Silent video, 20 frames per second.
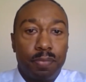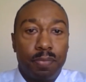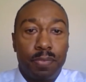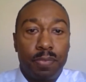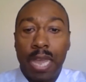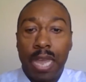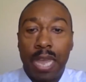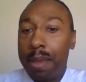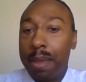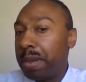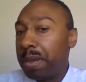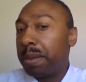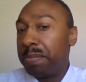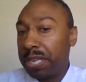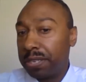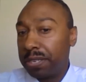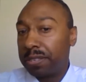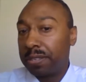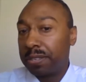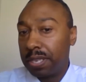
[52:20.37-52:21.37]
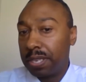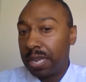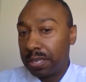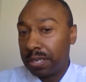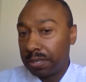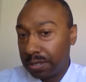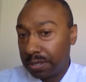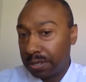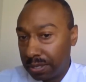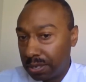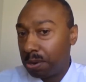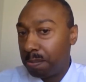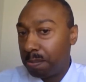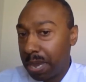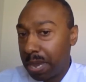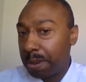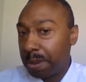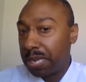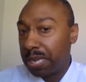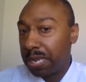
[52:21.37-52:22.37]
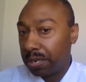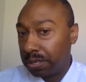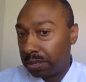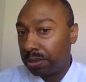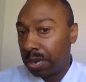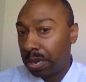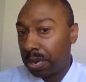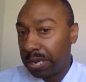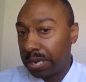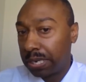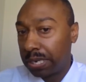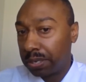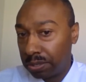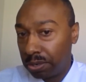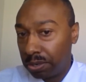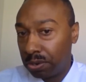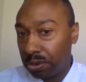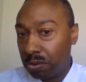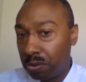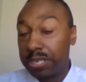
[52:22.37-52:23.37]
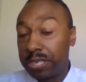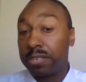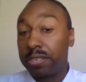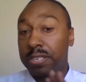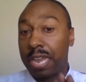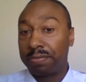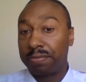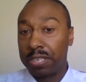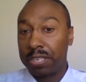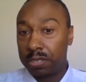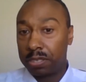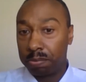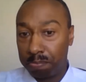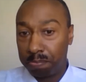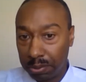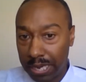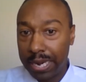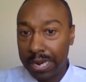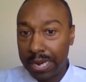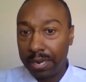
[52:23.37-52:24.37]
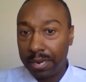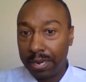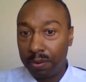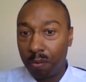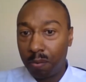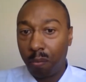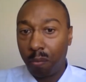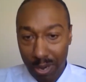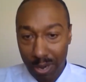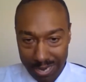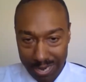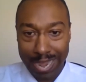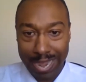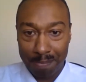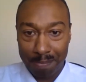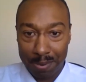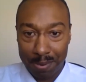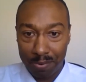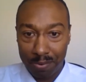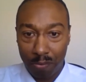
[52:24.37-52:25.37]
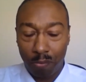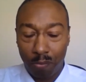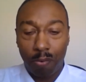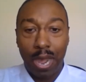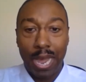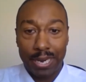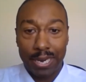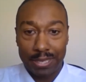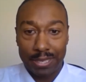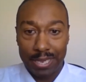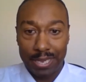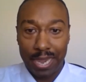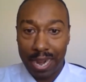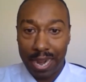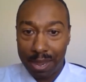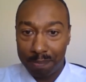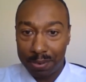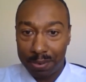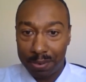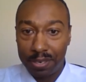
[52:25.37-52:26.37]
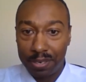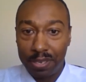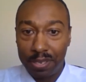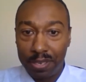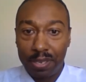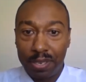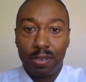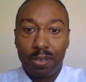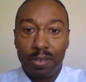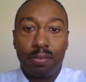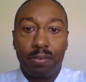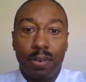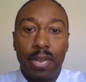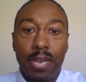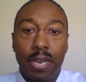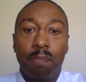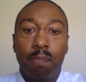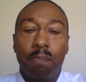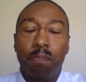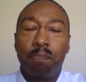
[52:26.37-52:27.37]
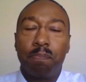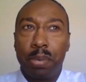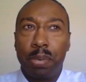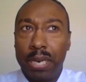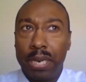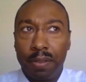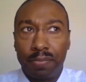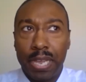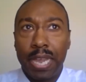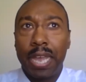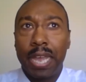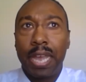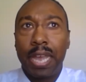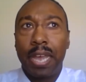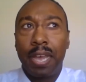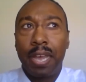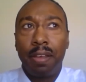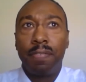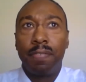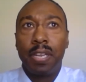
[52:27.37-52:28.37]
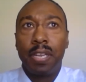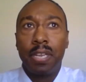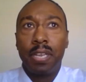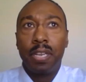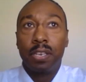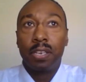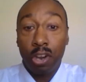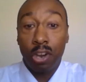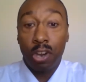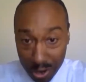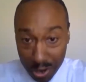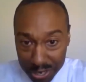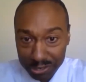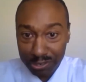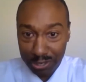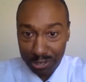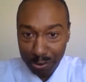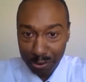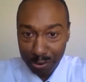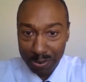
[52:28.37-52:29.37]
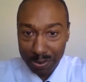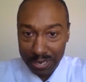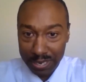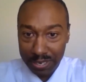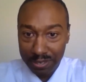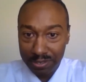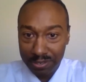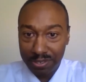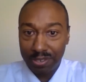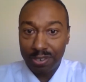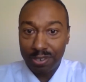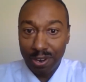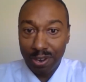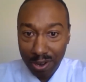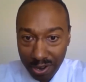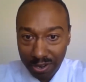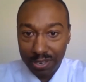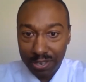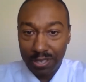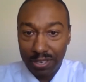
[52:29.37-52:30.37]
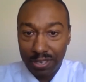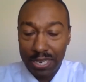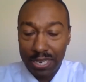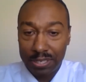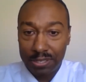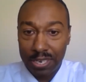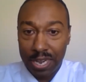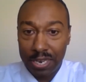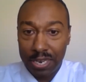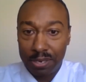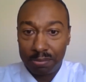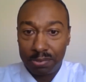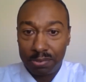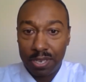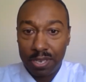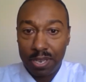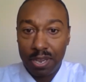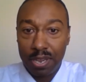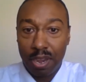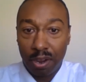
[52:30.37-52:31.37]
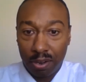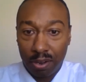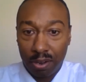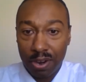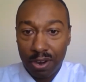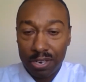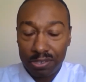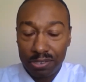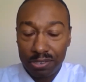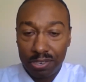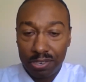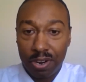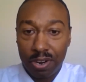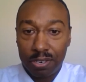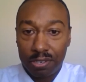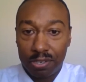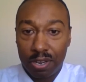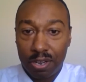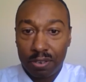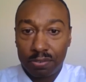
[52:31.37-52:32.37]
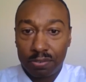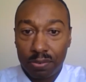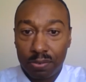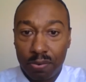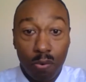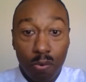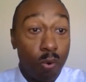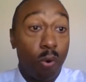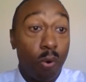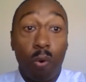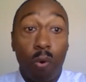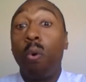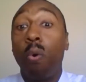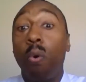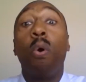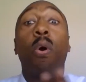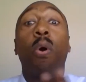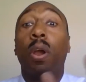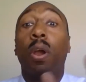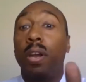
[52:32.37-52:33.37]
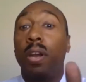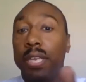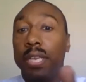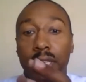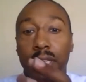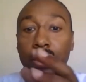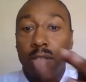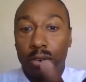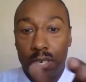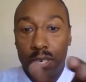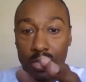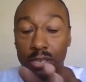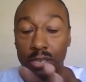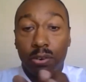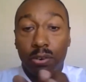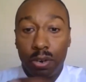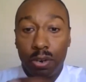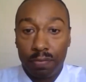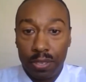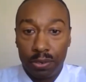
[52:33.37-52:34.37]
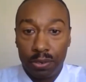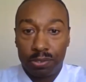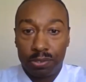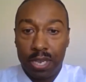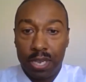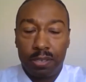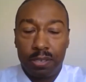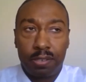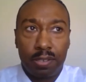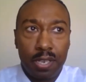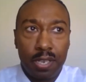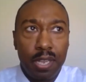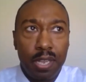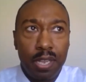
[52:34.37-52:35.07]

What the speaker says: that still may be a deal that we can do. We just have to explain what happened. Why did that happen? Right? But if they have current slow pays, current collection items, and current charge-offs, or either of those things,